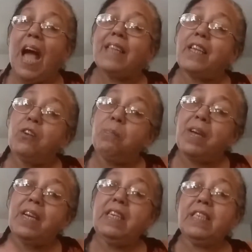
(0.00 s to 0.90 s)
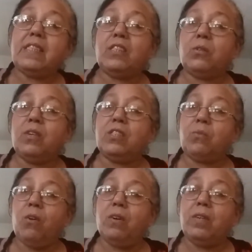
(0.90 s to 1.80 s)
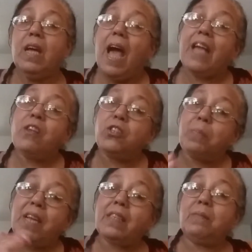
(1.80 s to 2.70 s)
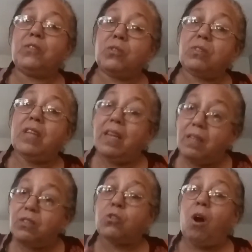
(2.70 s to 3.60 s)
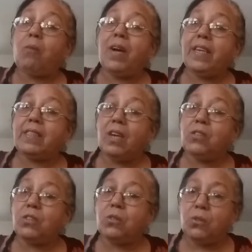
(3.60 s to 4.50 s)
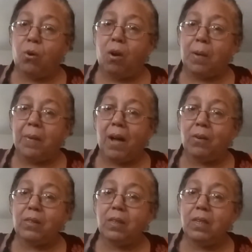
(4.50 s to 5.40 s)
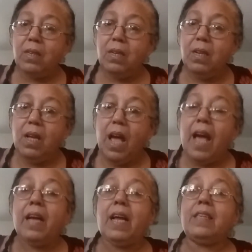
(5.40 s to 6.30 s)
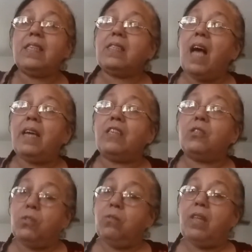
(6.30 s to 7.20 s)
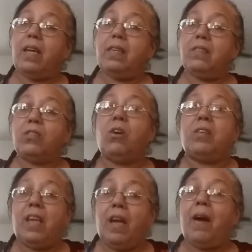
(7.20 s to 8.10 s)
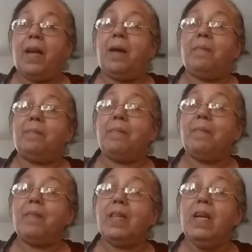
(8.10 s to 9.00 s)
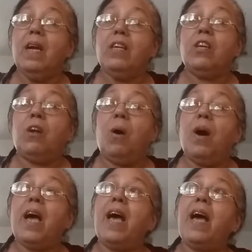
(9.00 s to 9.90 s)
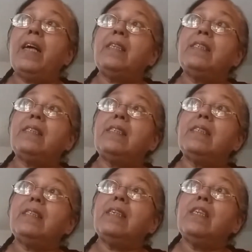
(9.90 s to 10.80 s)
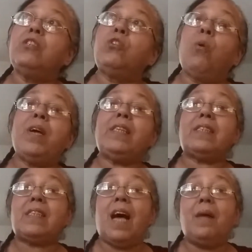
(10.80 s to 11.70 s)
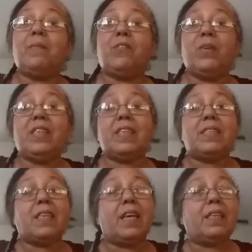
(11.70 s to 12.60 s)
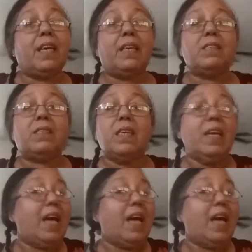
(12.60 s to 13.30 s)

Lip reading: and that you better listen to his word, and you better talk what he tells you to talk about. And I decided to do that. So here I am, you know, and Doing this 10 years